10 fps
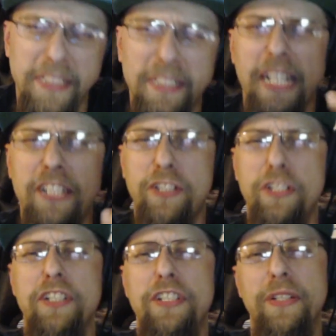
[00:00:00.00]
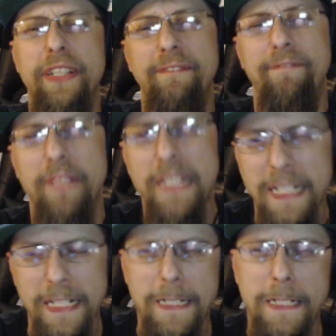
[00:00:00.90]
I just couldn't do it.
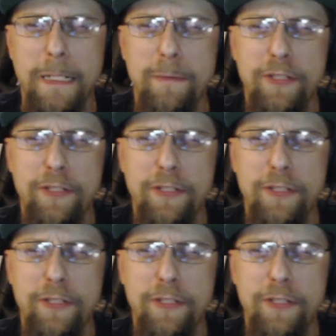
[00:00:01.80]
Um,